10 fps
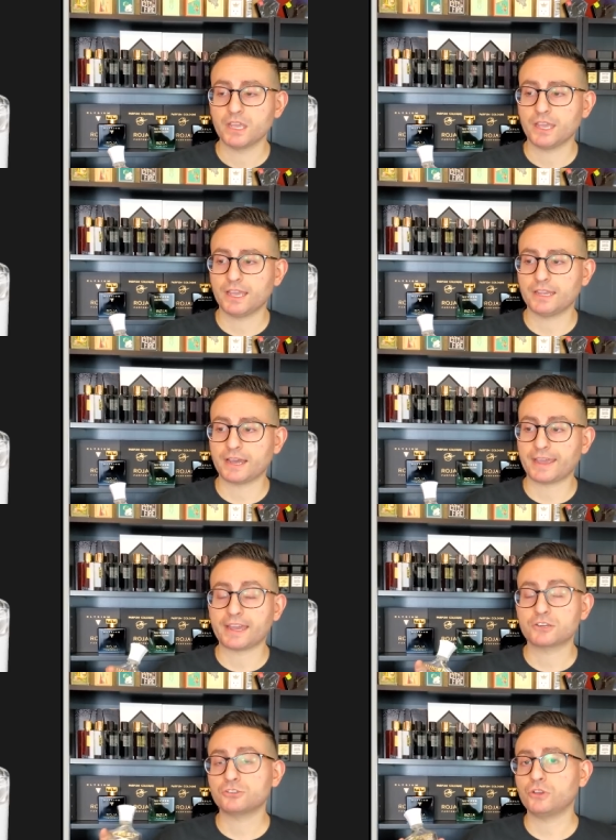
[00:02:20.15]
and I
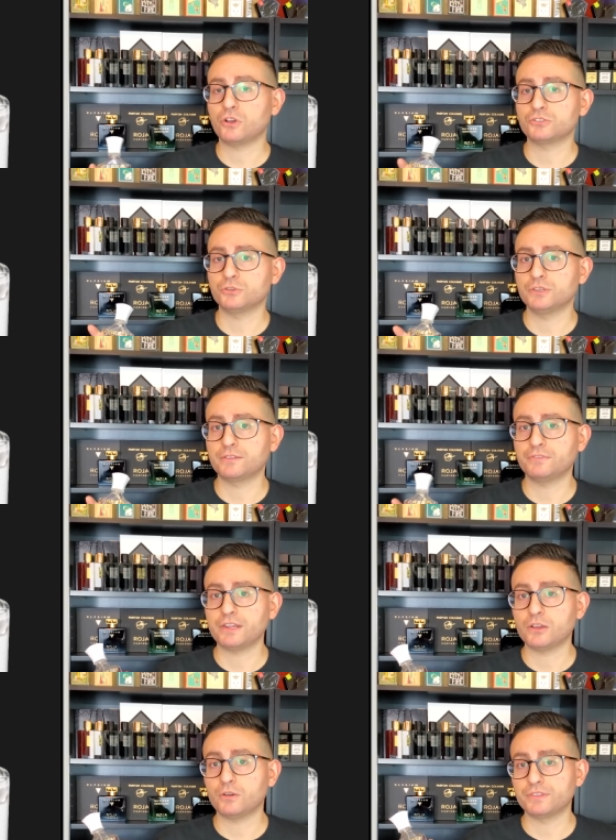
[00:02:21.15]
actually also did a
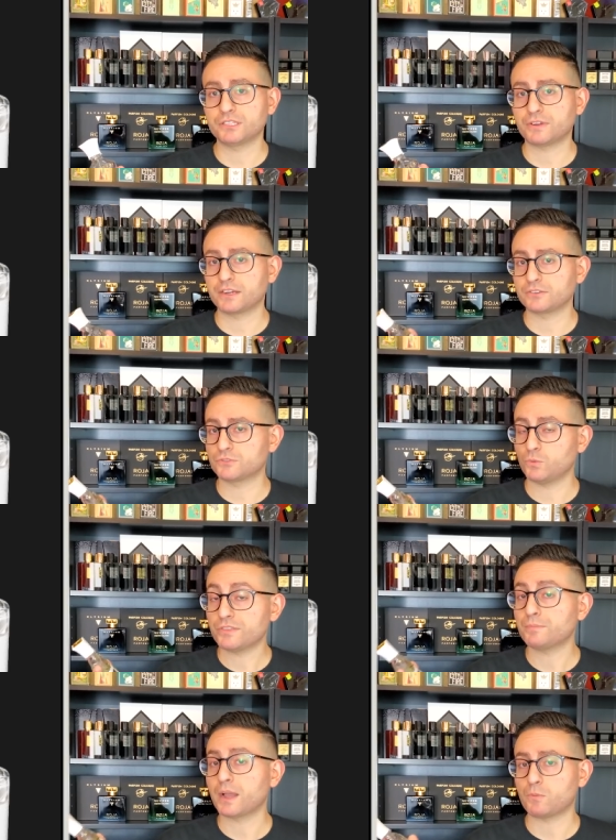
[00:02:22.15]
video of this fragrance with
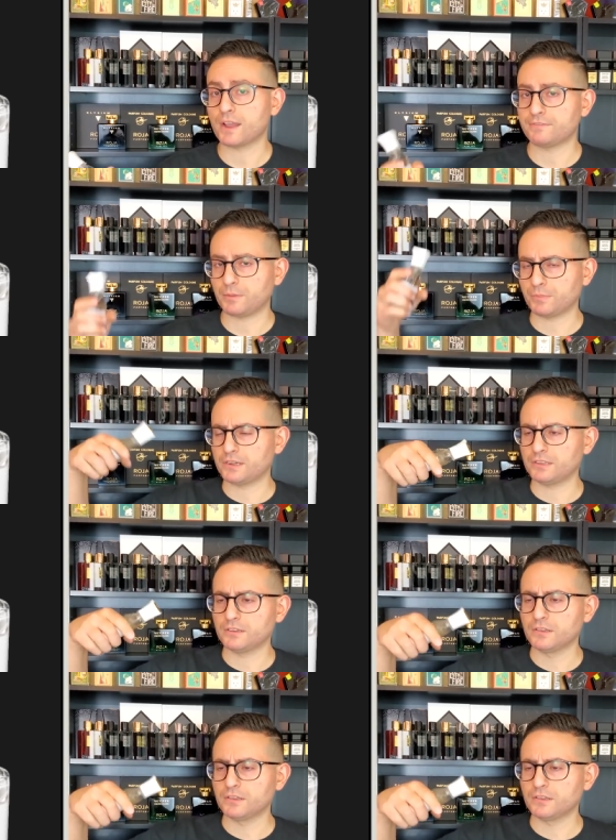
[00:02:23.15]
my wife. I'm gonna